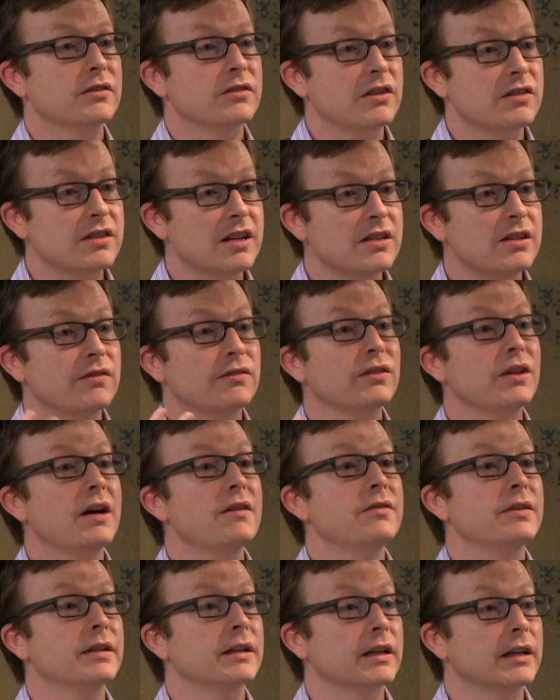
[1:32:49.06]
There's a sense of
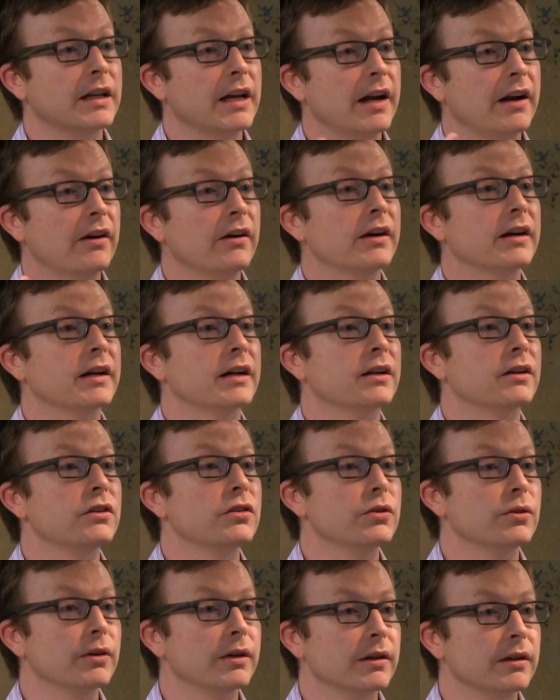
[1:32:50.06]
loving, a caring
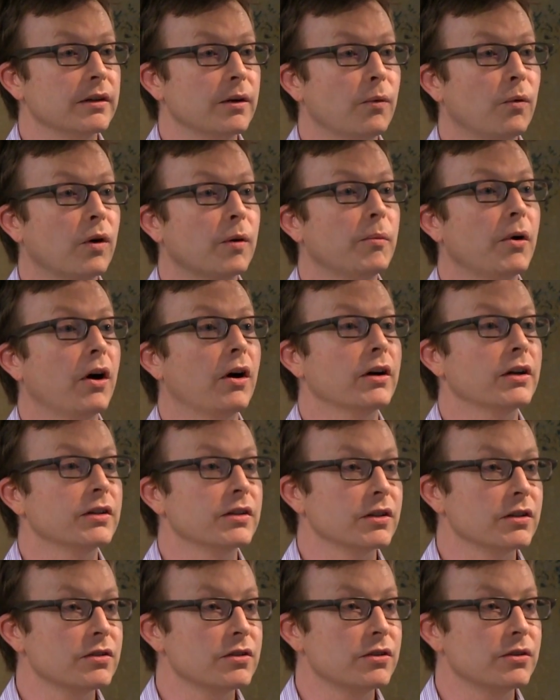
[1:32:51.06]
to it, a
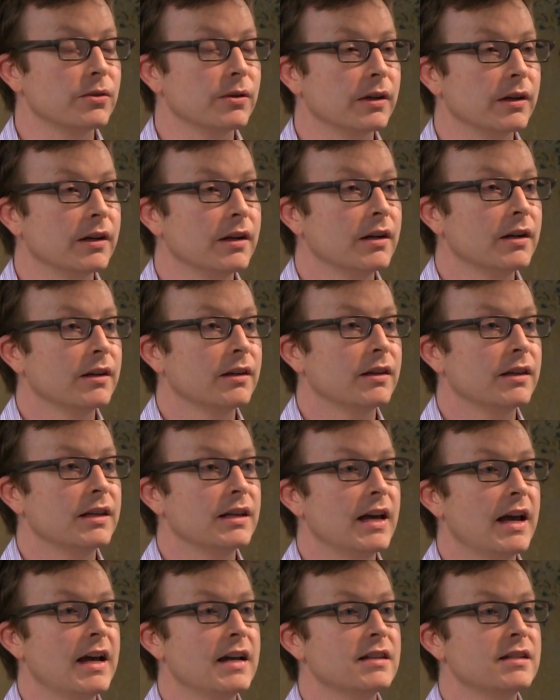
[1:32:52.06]
warm-heartedness to it.
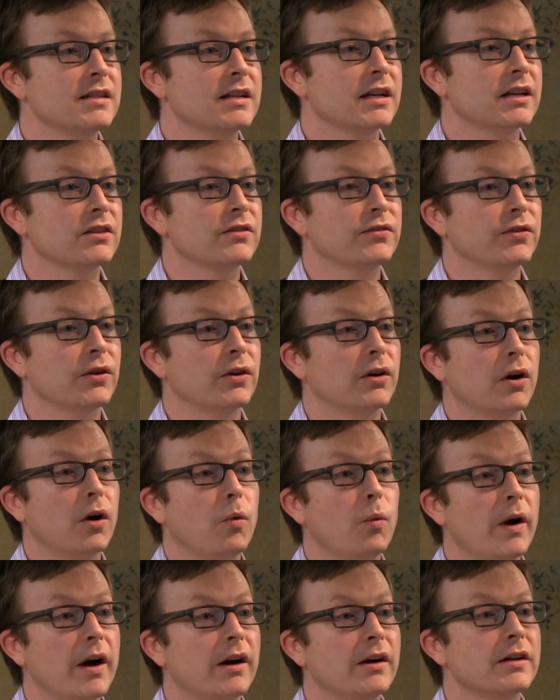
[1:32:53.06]
The A stands for
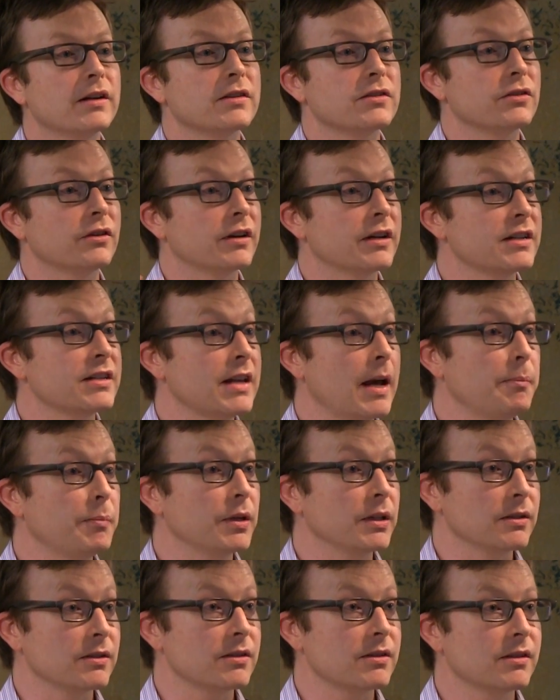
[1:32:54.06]
awareness or
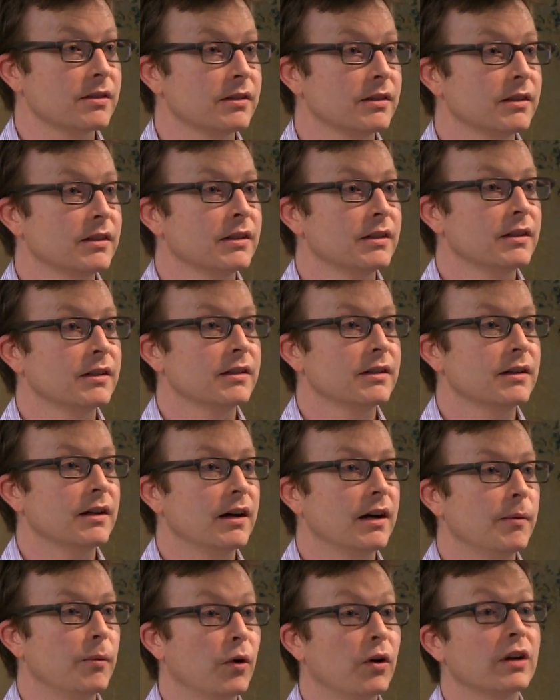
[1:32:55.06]
acceptance,
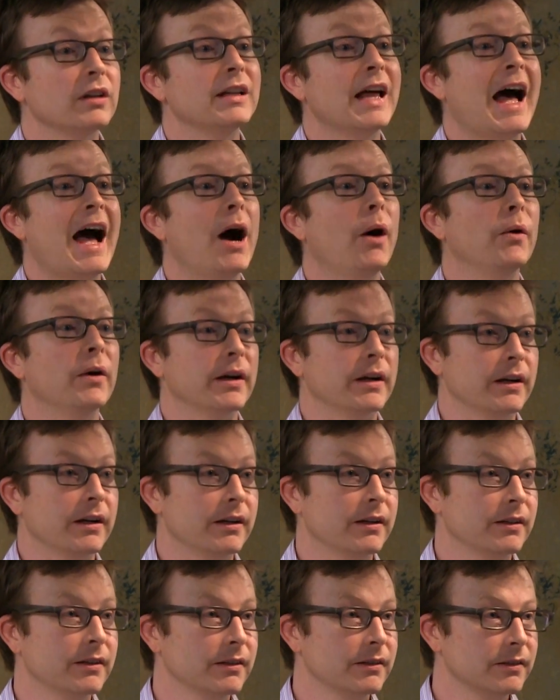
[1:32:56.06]
or allowing
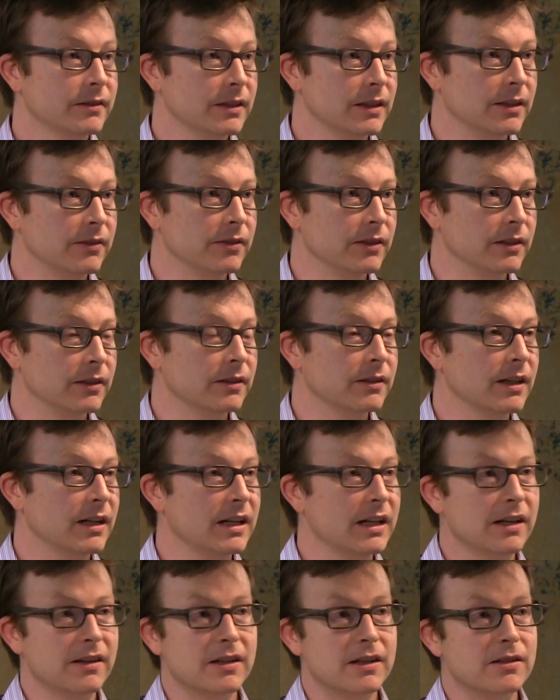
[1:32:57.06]
even.
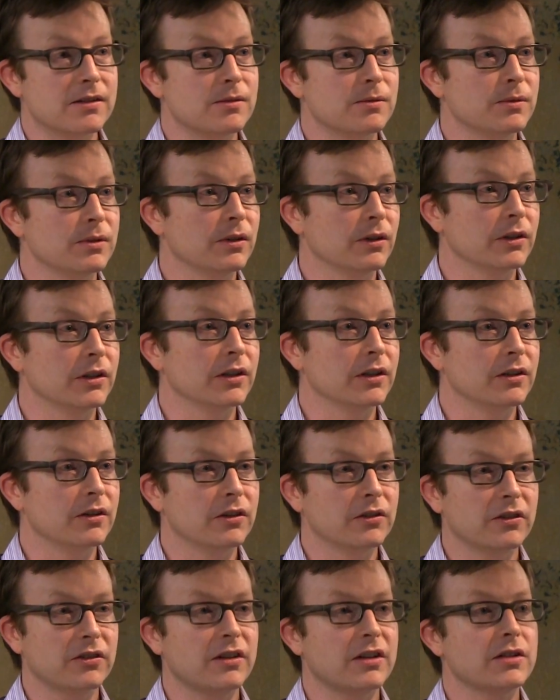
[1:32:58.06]
Any of these are good.
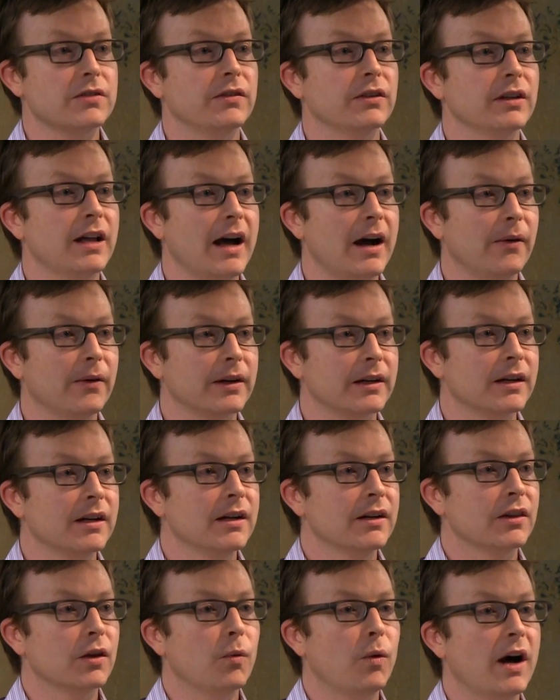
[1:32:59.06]
There's a sense of allowing.
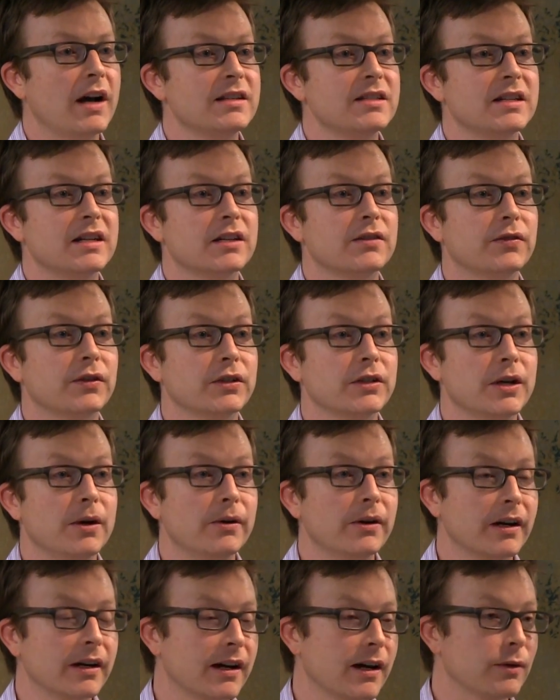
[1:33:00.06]
The Y stands for
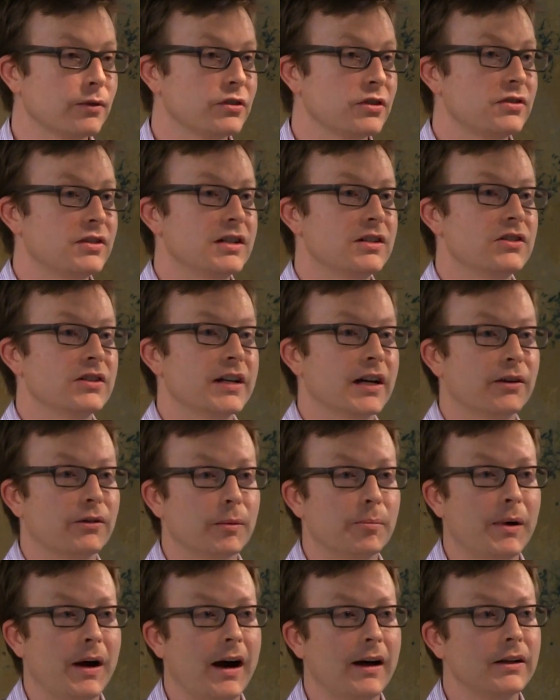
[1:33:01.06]
yoga, and I was just teaching at
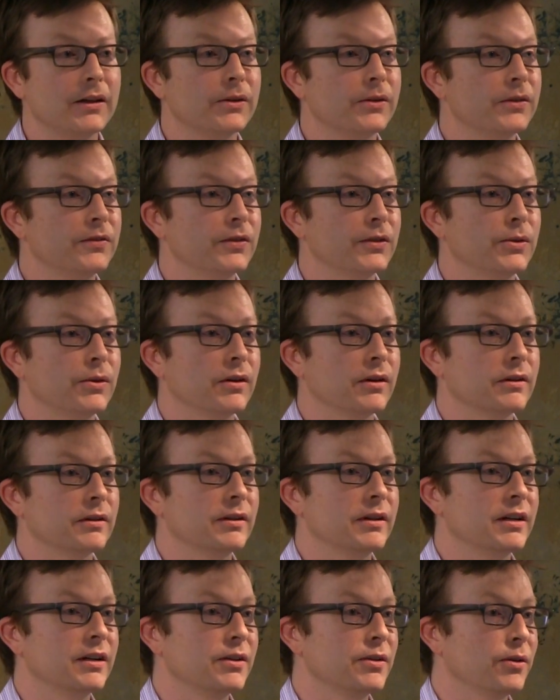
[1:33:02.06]
Kripalu, if
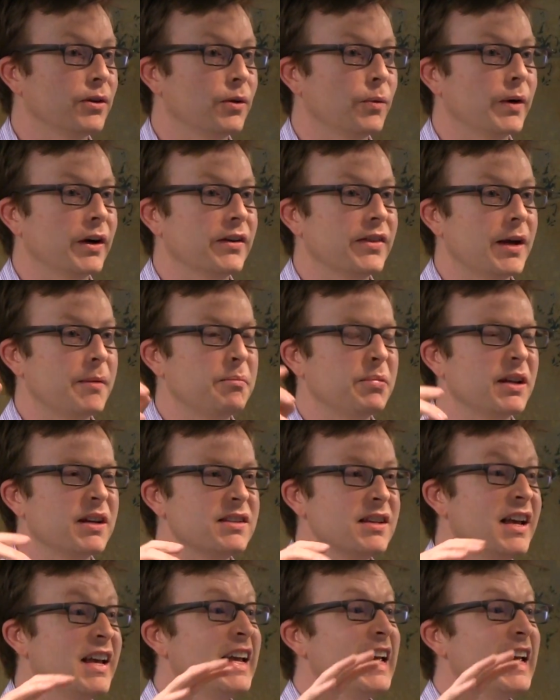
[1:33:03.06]
any of you are aware of that place.